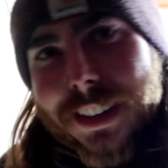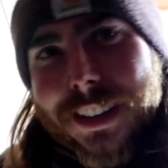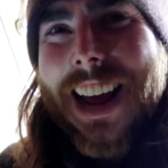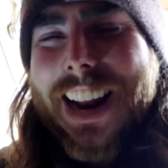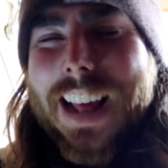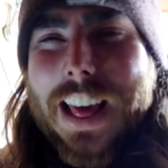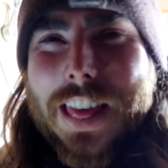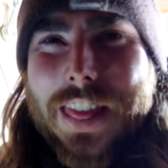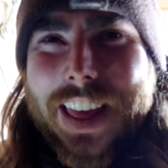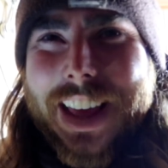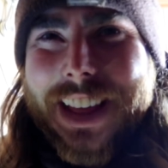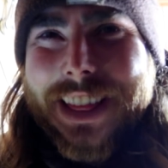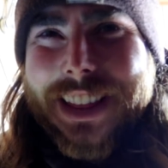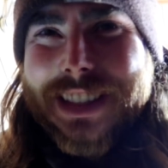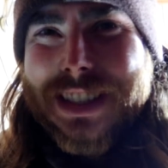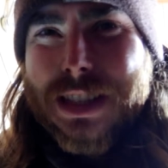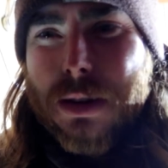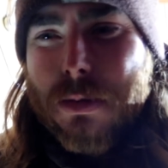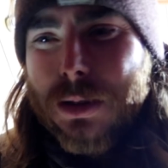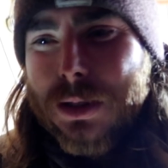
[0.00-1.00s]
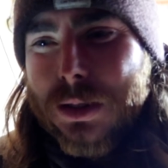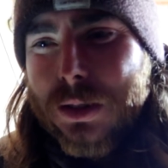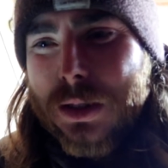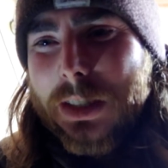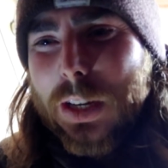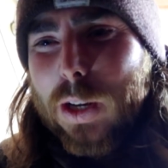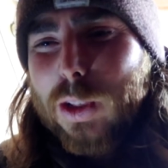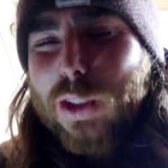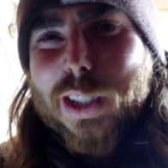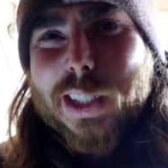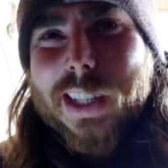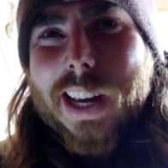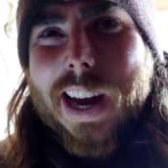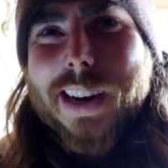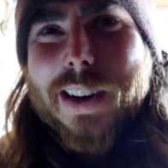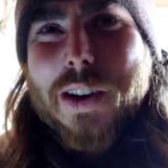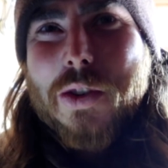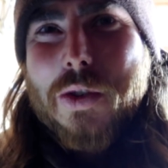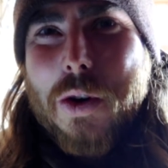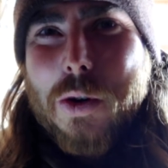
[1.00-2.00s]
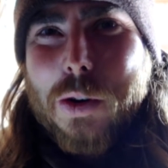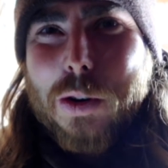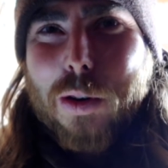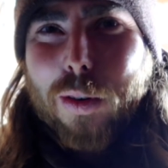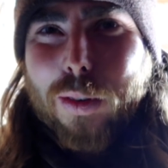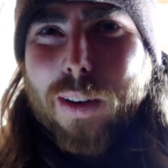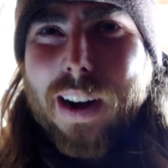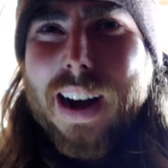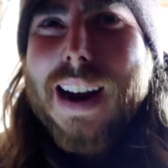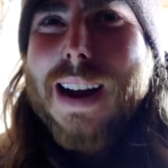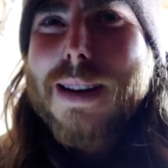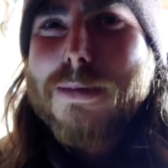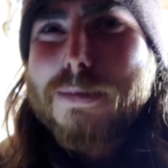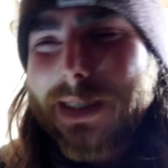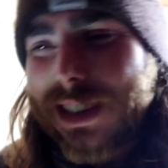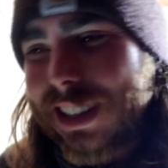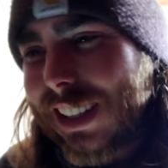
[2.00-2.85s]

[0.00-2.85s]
And then someone's always like, this guy don't know crap.